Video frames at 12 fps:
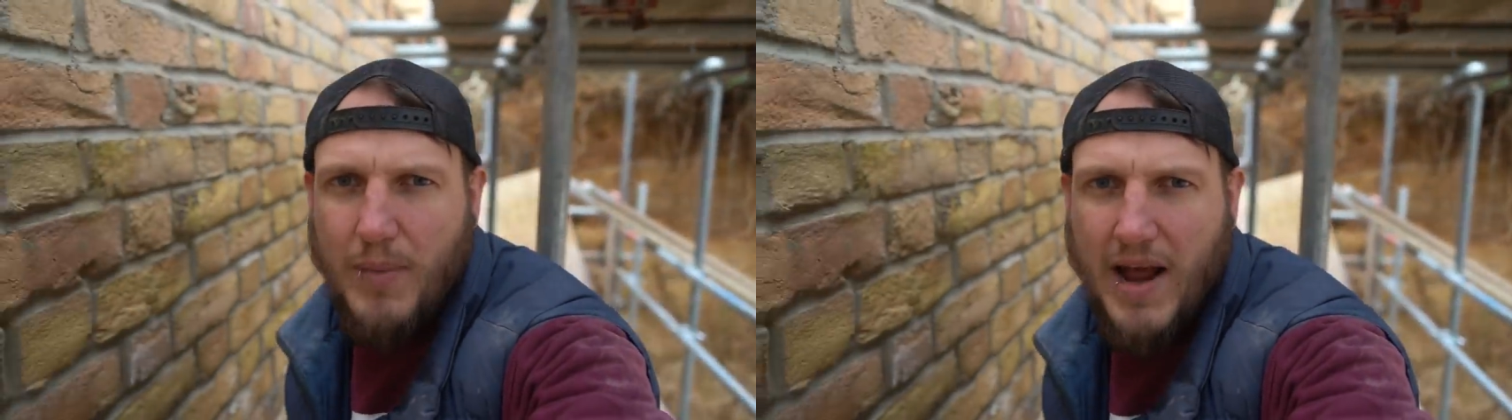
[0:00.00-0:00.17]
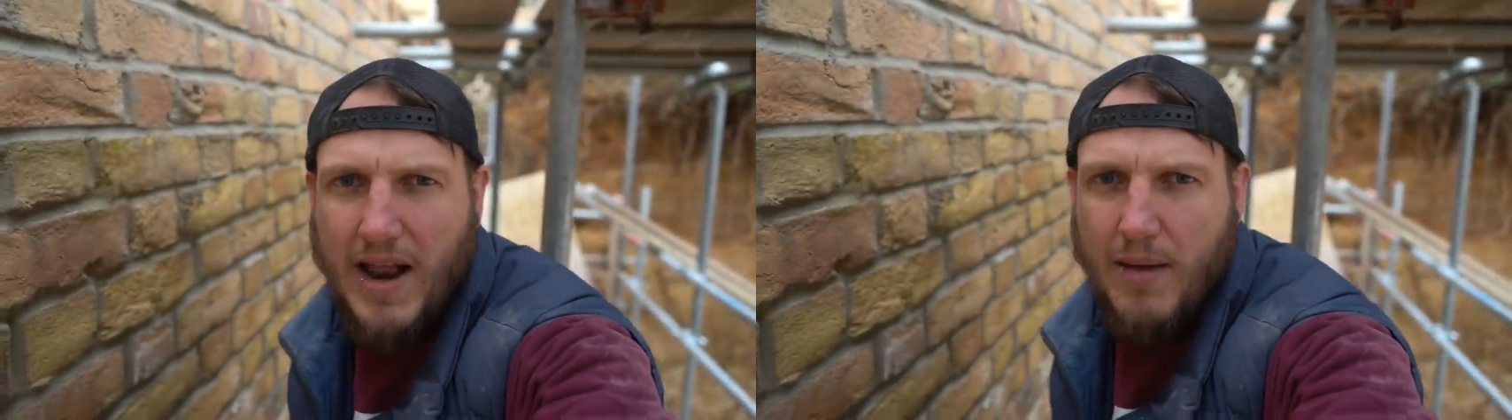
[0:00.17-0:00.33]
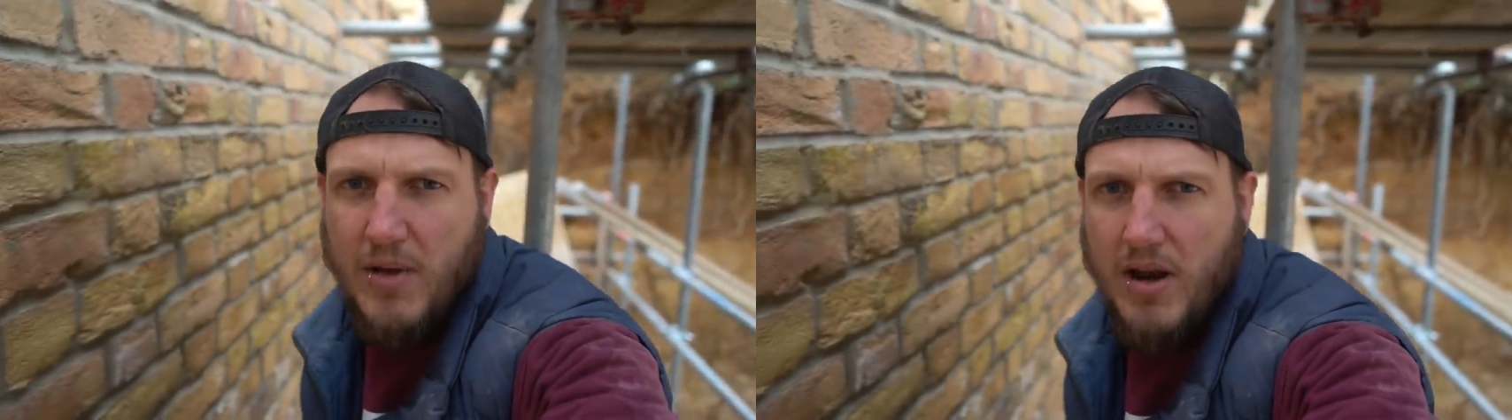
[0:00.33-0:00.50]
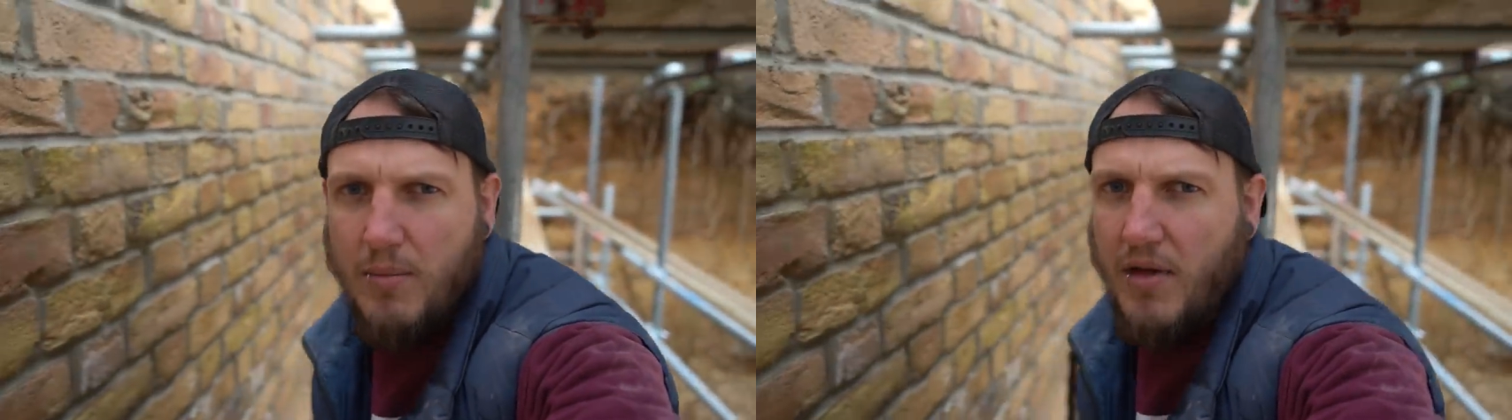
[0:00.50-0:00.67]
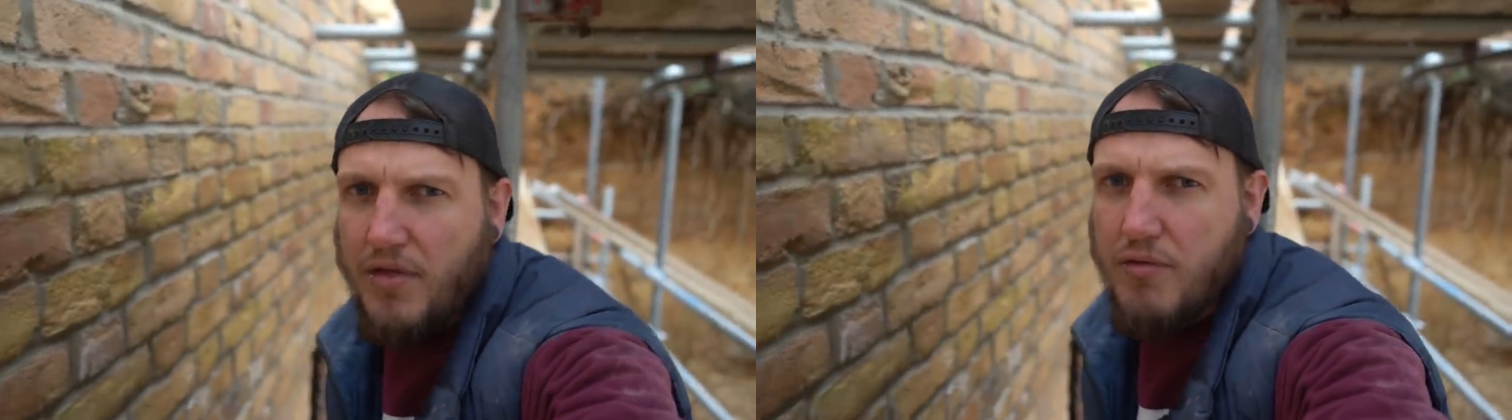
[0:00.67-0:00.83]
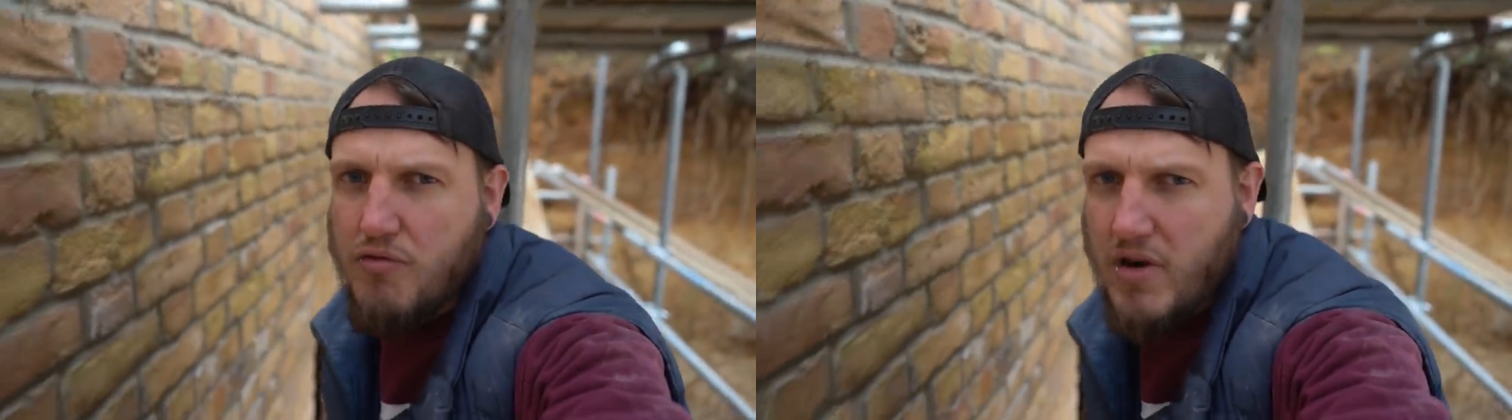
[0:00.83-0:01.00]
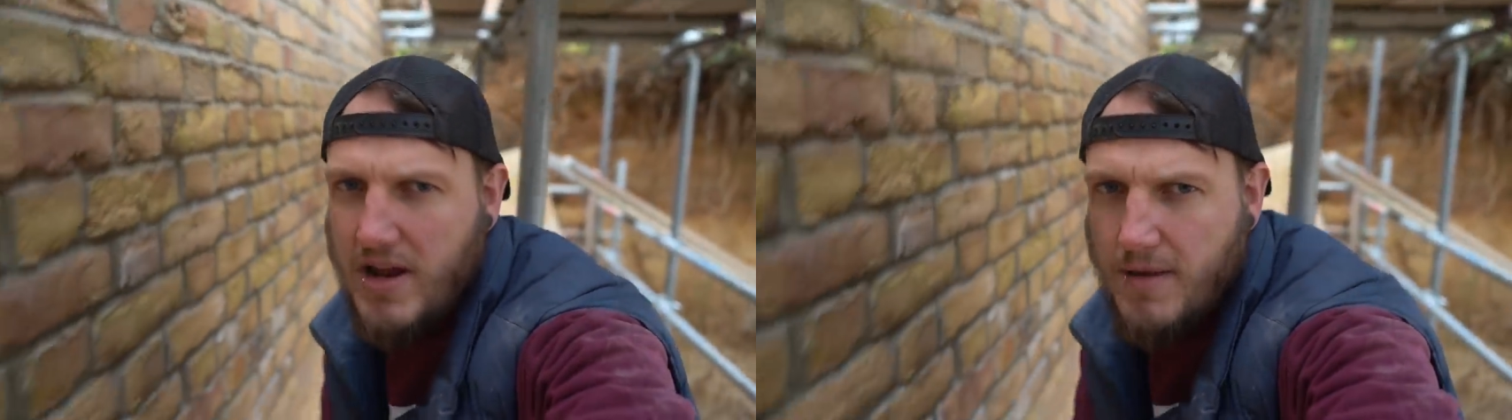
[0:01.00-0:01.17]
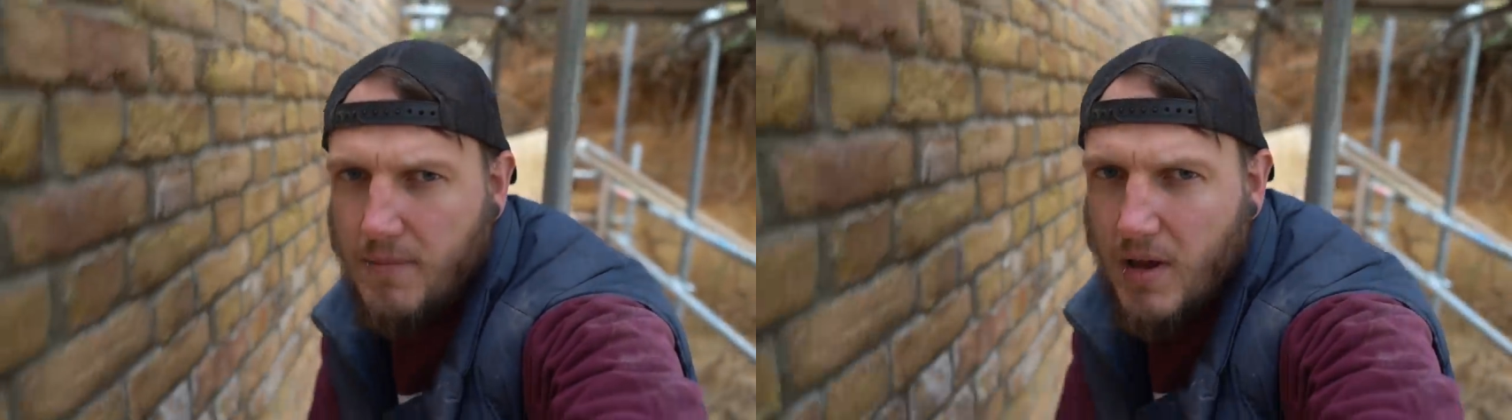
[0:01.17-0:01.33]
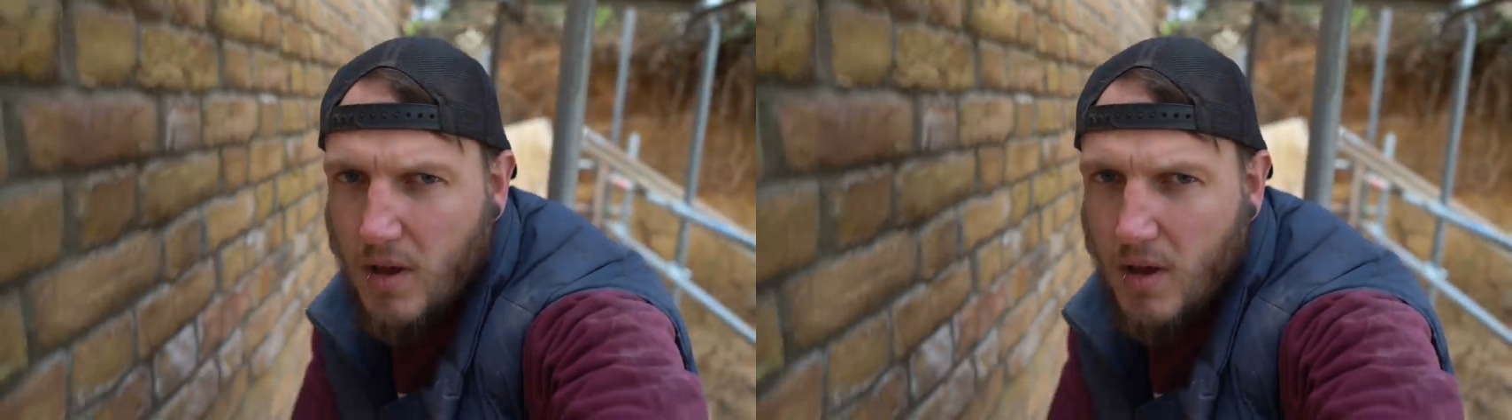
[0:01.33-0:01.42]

bad habit number three.